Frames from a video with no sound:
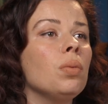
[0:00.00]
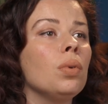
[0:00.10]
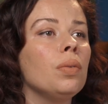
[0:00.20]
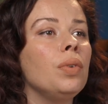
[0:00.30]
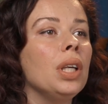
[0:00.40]

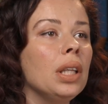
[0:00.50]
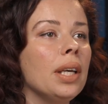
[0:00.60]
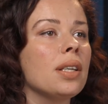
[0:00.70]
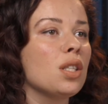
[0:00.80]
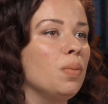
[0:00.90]
will really
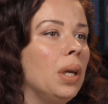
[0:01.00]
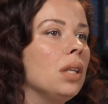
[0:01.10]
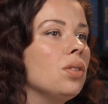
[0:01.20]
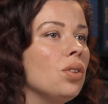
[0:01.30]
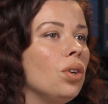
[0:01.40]

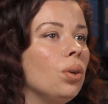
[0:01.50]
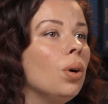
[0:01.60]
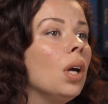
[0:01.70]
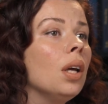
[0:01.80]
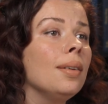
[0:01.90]
explain to you
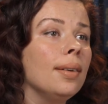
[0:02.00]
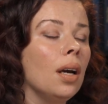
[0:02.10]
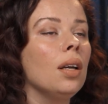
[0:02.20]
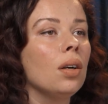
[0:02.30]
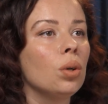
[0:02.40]
the
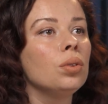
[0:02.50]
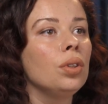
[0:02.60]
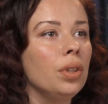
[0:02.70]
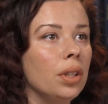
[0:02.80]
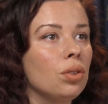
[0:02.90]
kind of code
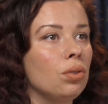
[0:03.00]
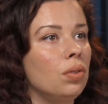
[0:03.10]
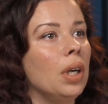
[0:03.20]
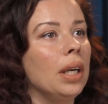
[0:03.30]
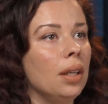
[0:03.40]
you need to
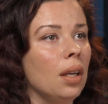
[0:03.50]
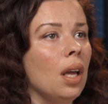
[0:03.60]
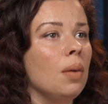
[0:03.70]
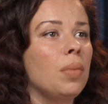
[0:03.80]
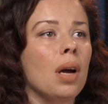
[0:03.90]
write.
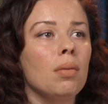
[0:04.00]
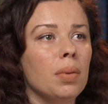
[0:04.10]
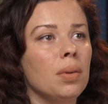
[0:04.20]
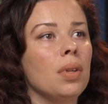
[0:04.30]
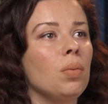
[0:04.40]

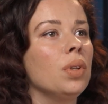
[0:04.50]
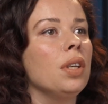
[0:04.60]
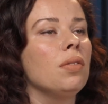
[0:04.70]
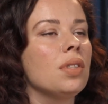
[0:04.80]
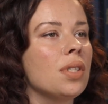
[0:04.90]
Probably they will
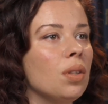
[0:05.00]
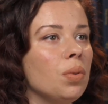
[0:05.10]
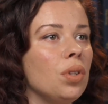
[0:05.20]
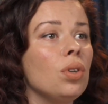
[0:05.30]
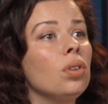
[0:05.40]
even sit
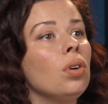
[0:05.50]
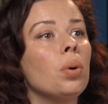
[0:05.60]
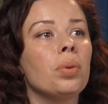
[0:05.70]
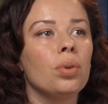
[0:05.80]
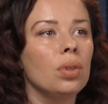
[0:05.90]
with you and
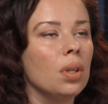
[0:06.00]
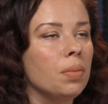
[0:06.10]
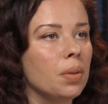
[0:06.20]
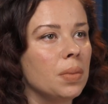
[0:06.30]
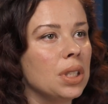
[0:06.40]
go through the
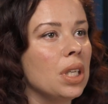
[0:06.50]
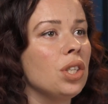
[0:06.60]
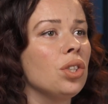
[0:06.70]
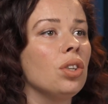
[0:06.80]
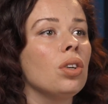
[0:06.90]

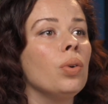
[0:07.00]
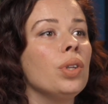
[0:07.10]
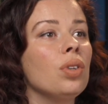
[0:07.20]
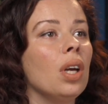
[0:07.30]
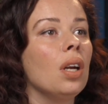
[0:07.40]
implementation. You're
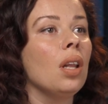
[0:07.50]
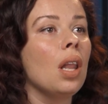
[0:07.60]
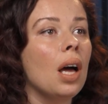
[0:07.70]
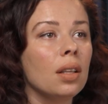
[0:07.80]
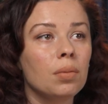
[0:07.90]
going to get a
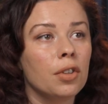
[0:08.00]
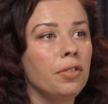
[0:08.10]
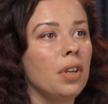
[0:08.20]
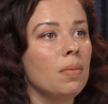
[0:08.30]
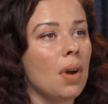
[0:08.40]
lot more
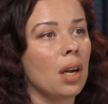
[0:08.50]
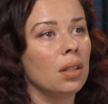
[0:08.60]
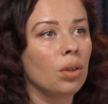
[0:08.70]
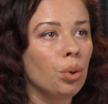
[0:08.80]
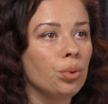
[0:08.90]
feedback
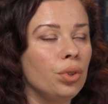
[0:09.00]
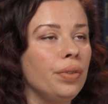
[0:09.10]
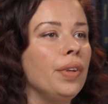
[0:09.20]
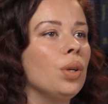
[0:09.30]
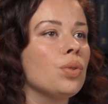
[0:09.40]
and code
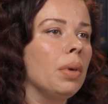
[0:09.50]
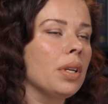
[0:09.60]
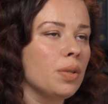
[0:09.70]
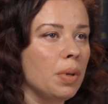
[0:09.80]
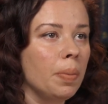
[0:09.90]
reviews
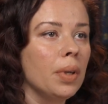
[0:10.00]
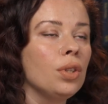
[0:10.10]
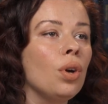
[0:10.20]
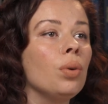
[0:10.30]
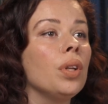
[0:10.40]
because people
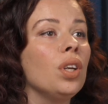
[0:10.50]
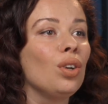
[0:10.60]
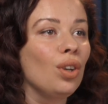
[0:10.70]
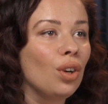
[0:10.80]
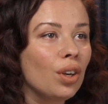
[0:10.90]
know that
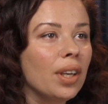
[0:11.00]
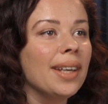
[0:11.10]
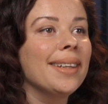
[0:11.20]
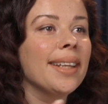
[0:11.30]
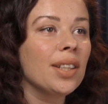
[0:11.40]
you're
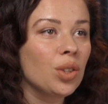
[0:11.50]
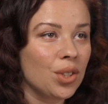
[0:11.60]
learning and that you're